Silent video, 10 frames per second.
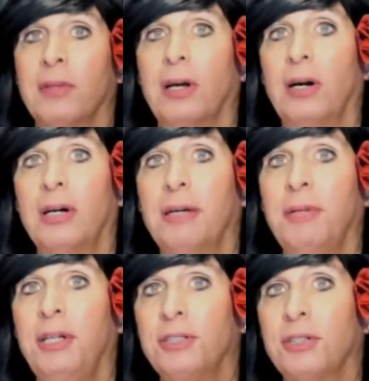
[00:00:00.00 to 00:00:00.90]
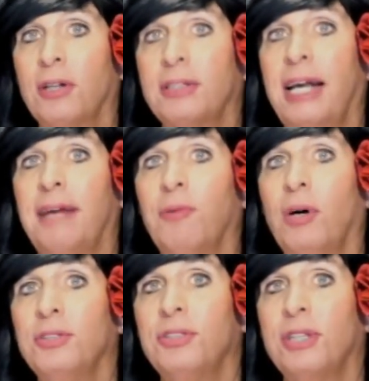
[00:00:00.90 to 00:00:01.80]
All right, when you start to have
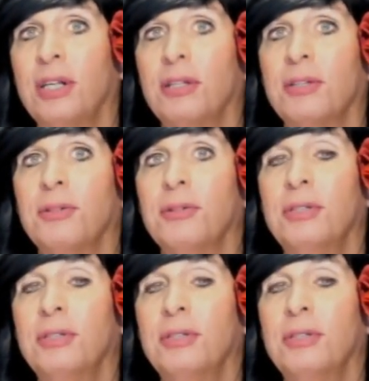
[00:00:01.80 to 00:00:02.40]
one cylinder